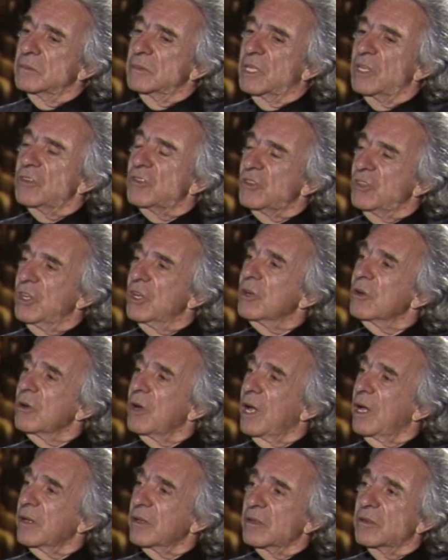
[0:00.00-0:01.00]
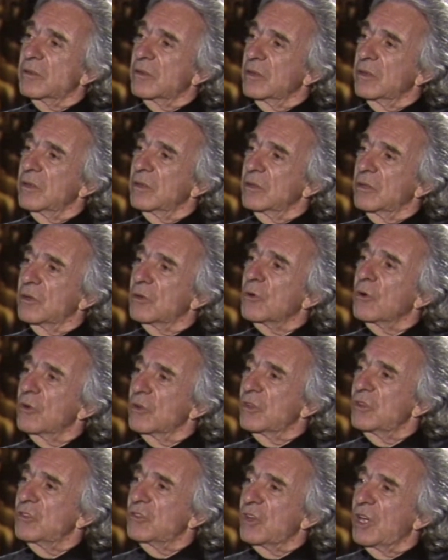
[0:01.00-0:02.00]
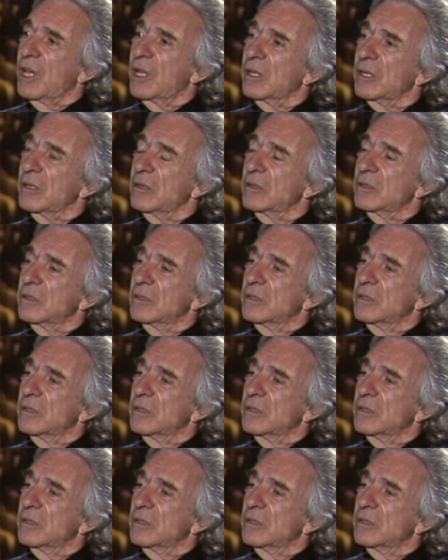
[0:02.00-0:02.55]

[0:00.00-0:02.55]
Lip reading: this year at the Dorothy Chandler,